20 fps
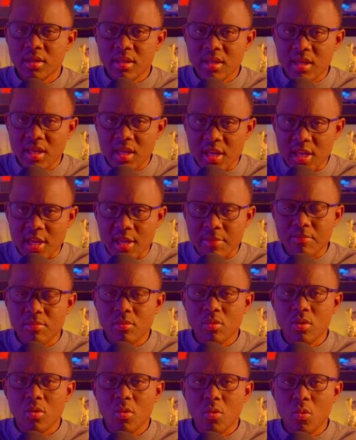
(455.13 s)
keep
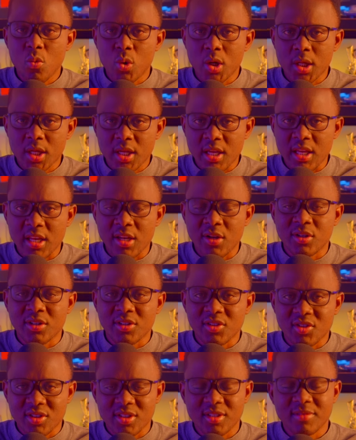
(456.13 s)
working
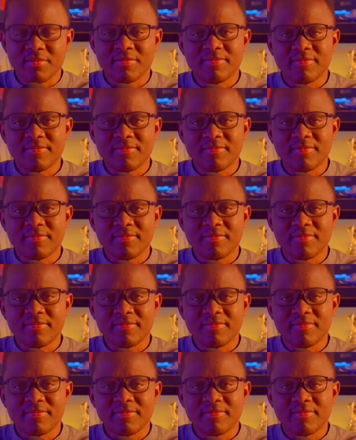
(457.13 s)
on them.